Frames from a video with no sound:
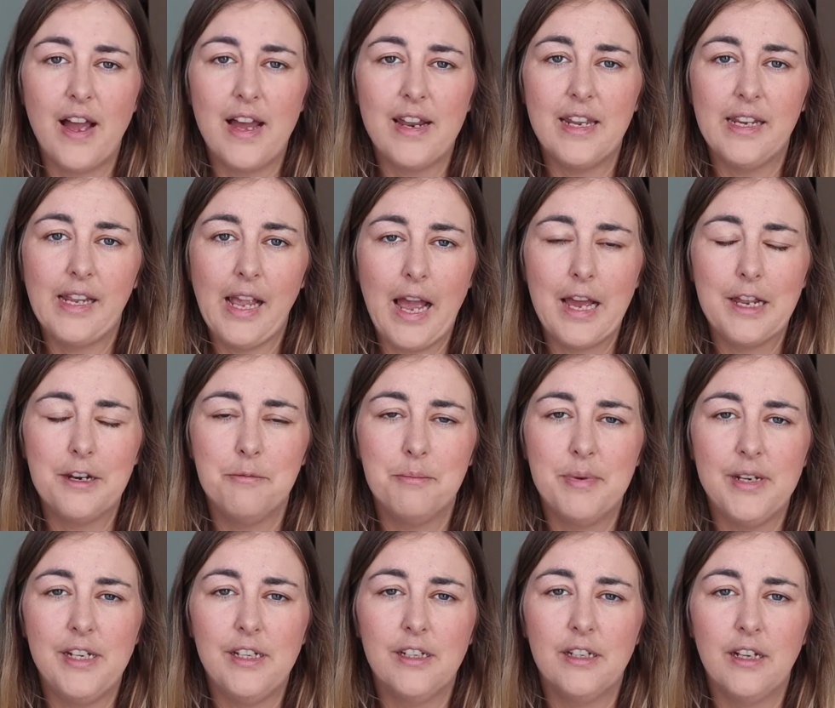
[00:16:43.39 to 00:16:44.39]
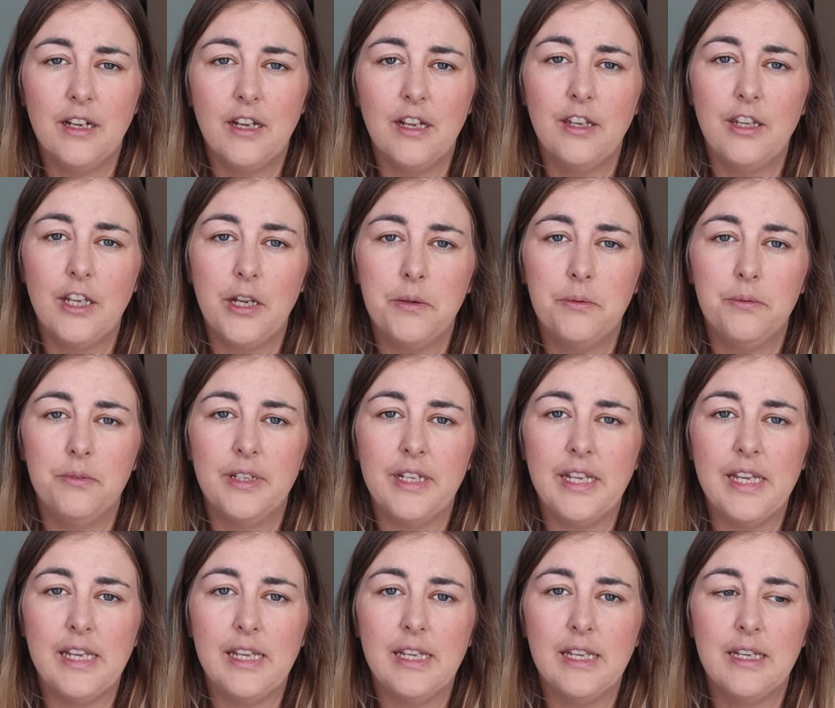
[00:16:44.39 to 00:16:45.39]
and it can be a
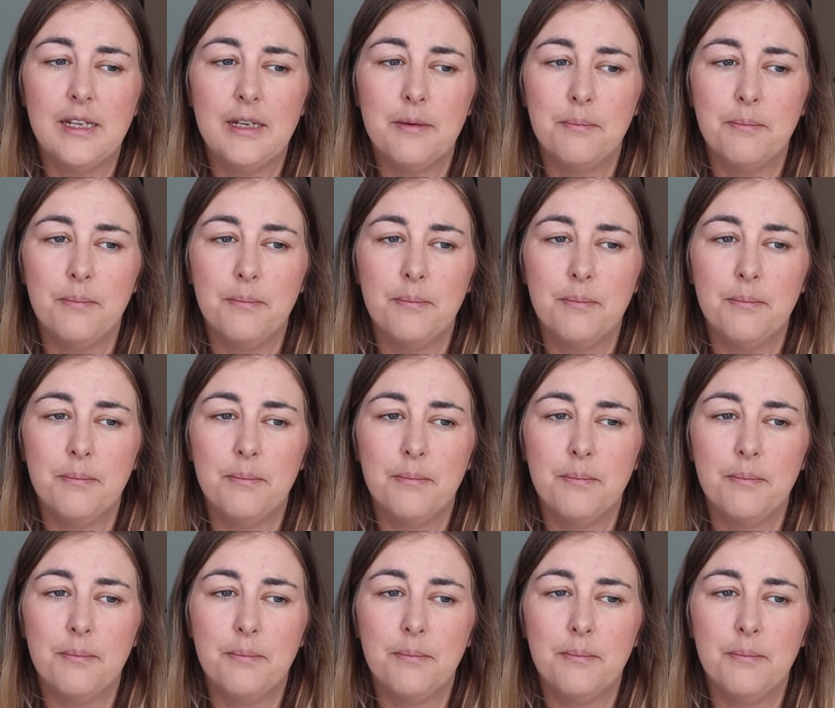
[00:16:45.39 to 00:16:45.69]
lonely